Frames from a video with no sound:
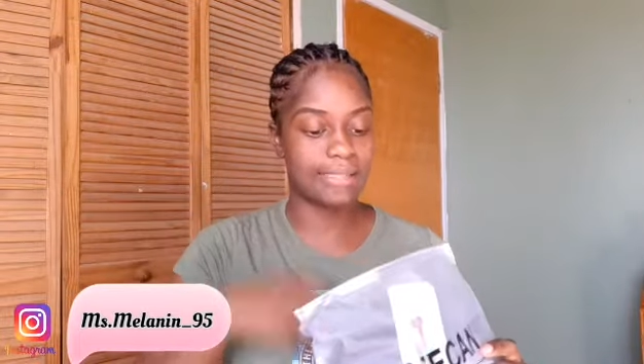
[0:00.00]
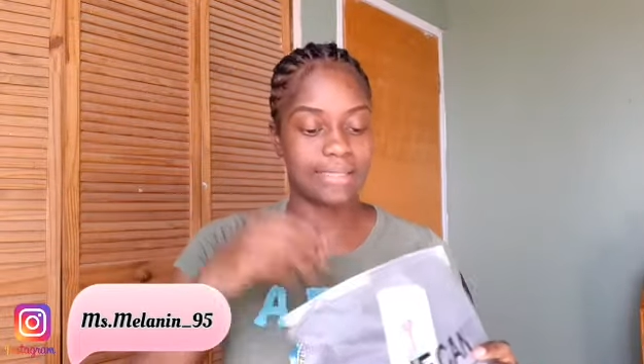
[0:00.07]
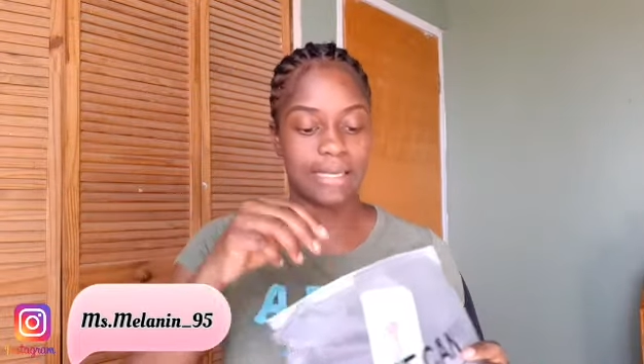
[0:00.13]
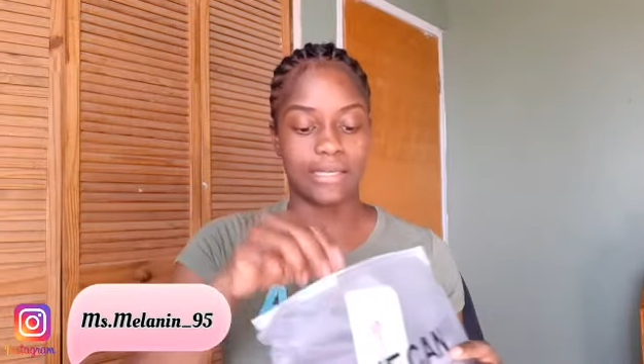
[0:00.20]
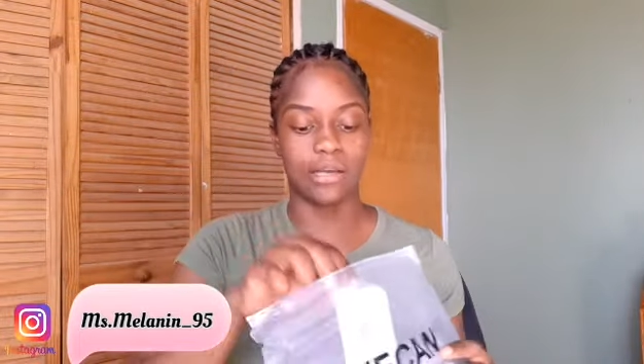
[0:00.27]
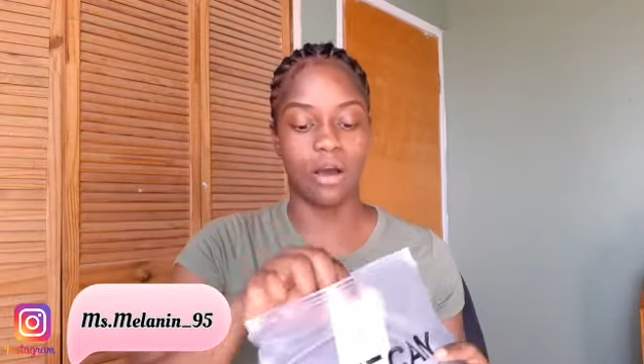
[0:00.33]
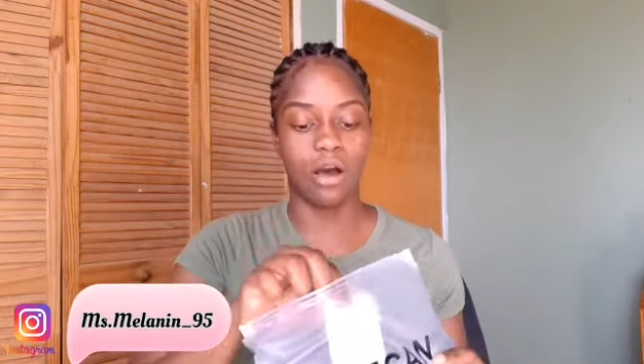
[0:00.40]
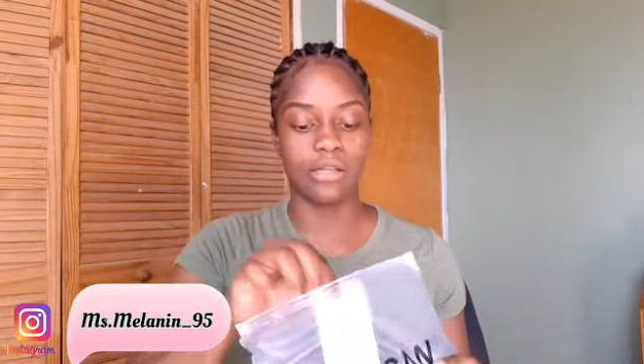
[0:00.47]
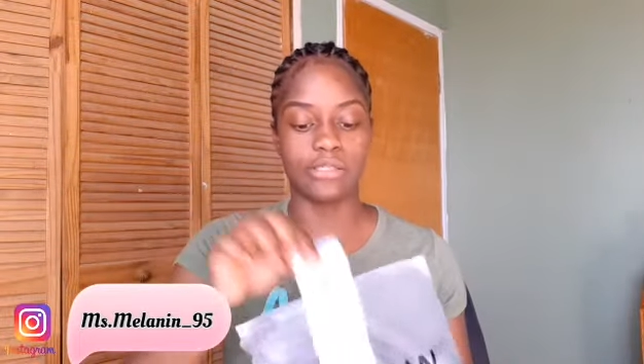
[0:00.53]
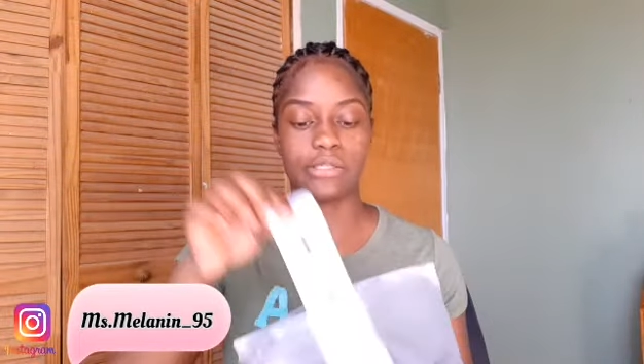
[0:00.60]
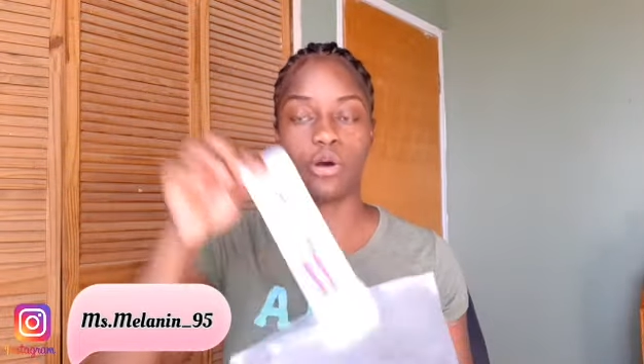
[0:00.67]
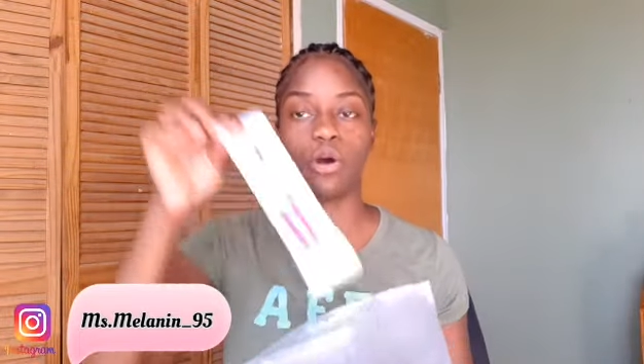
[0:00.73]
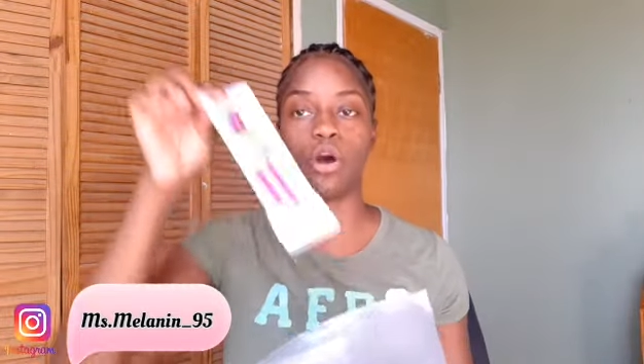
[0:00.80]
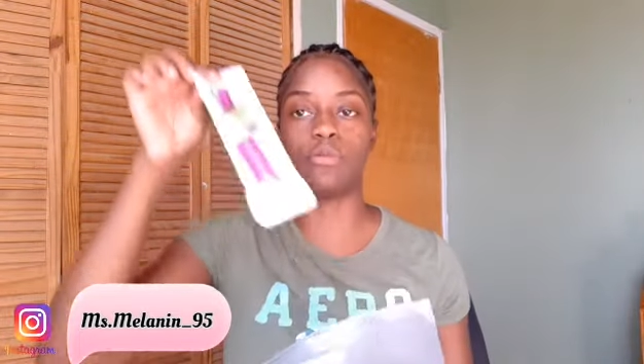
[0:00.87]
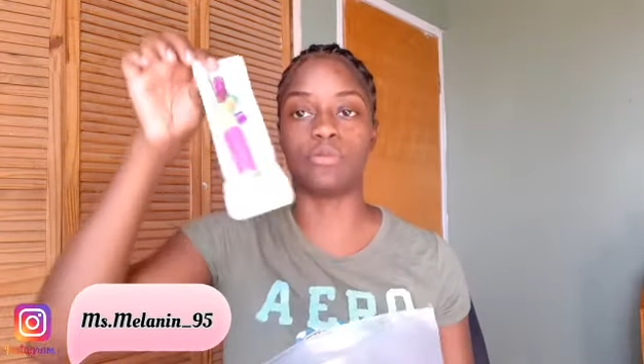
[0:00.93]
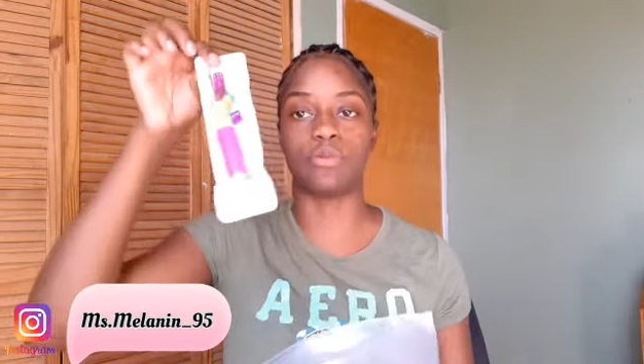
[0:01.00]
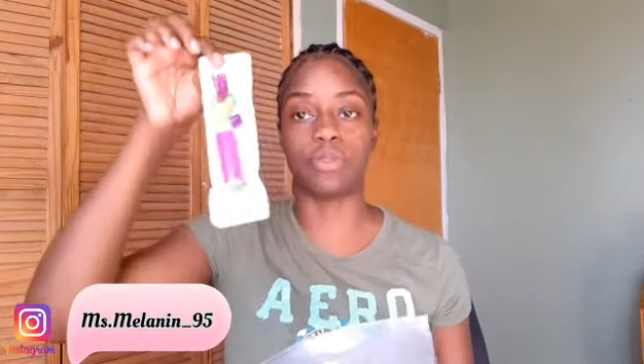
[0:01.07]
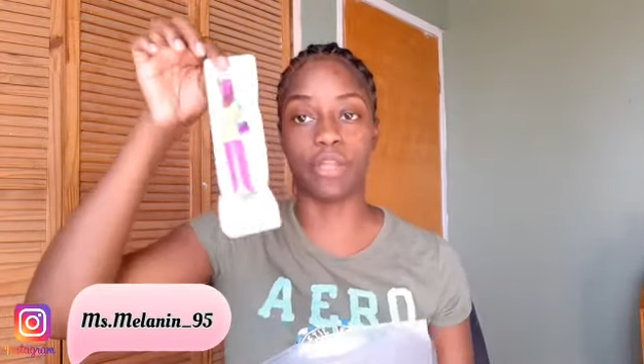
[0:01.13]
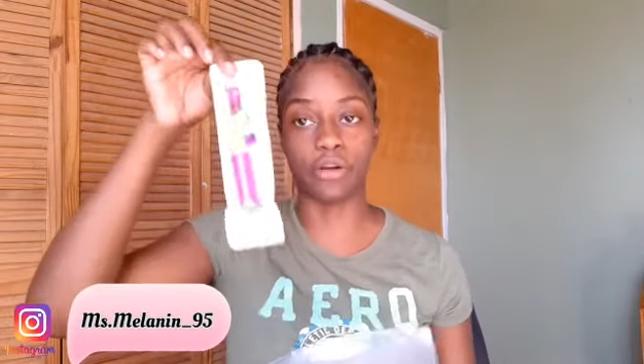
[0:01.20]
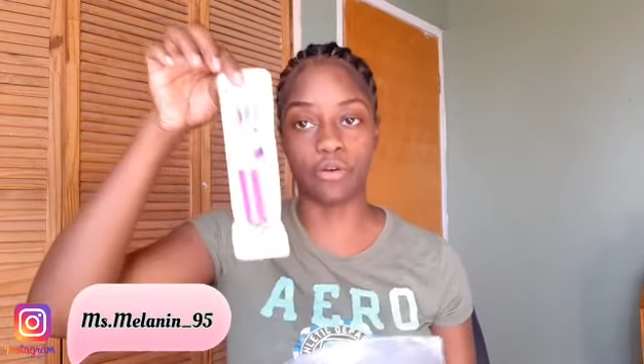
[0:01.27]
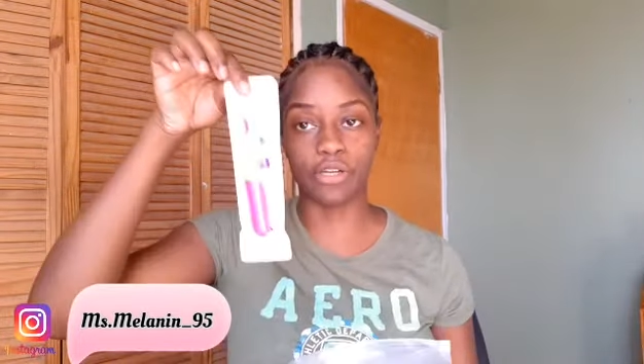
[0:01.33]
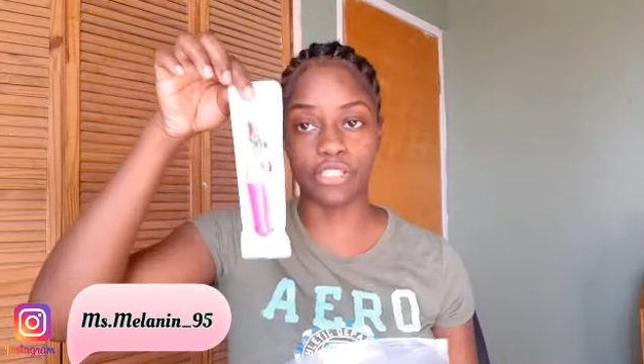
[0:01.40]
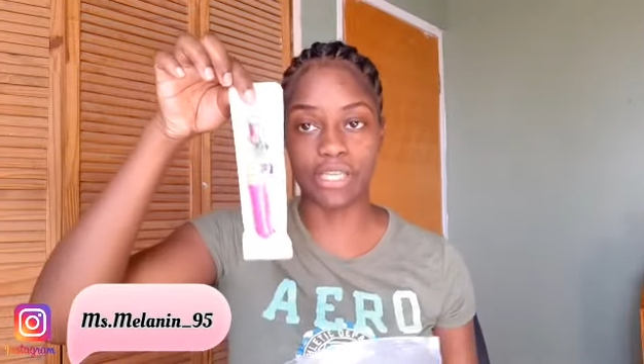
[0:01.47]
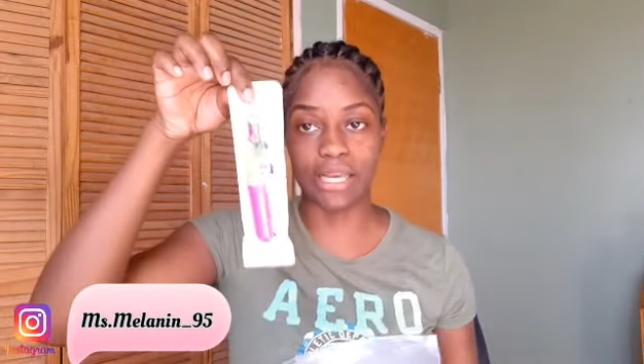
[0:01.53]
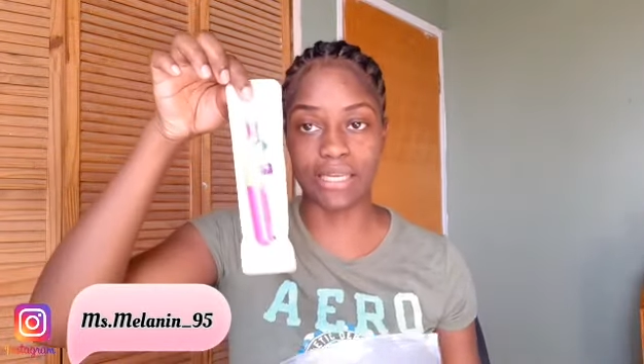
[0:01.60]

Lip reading: And it also comes with the crochet